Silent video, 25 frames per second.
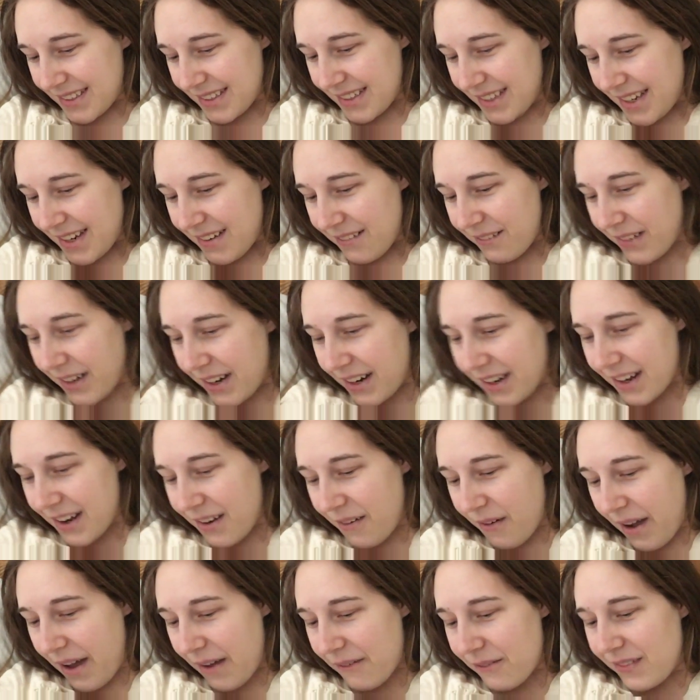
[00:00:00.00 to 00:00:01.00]
We're going to
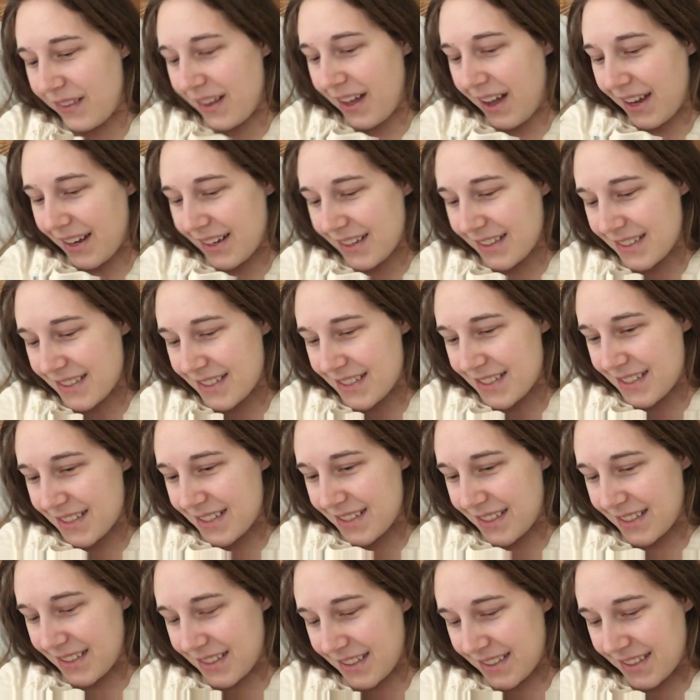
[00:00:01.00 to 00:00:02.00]
go have lunch.
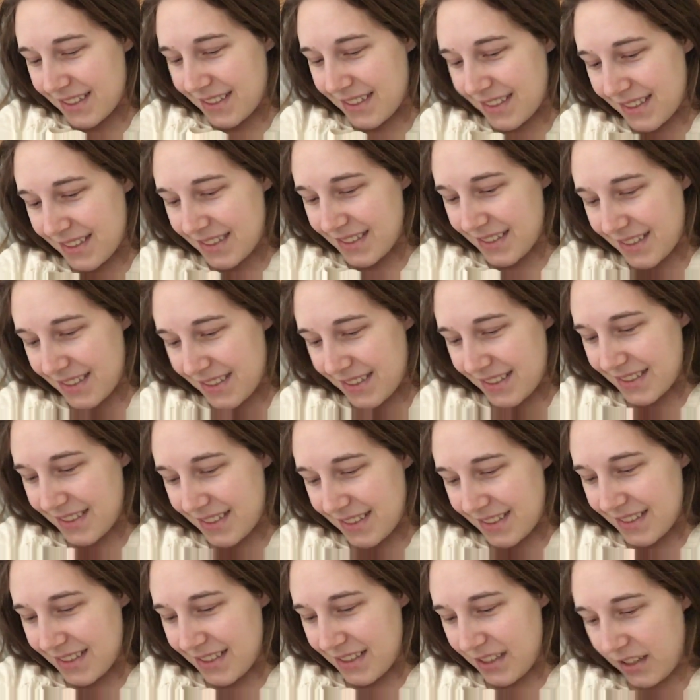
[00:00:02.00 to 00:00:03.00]

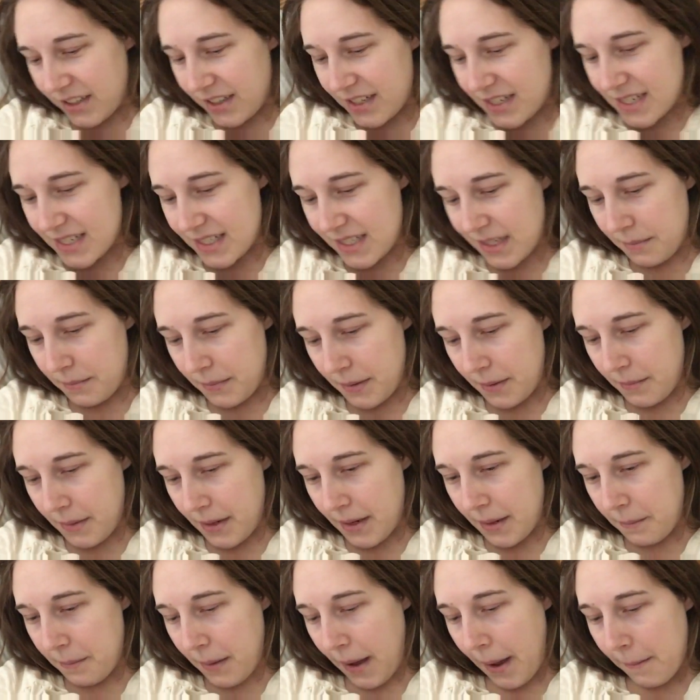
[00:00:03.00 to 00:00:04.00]
You going to see Mimi
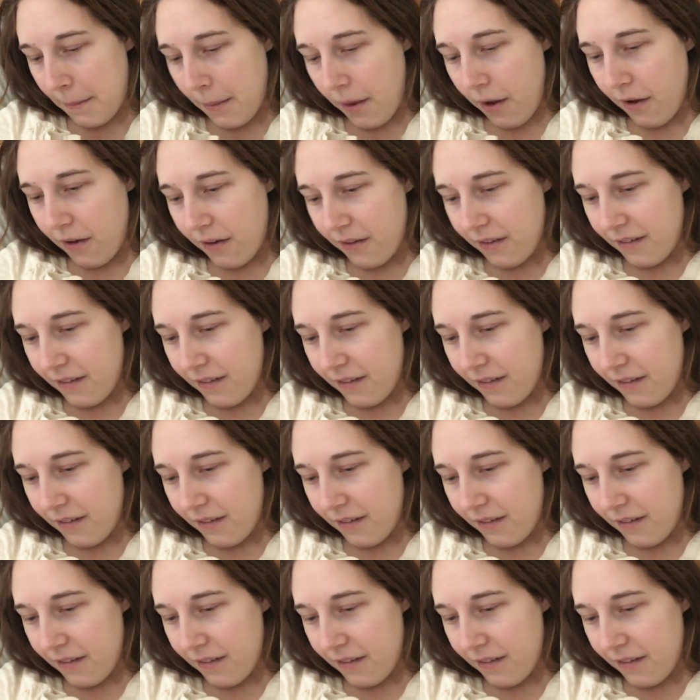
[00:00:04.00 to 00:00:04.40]
and Papa?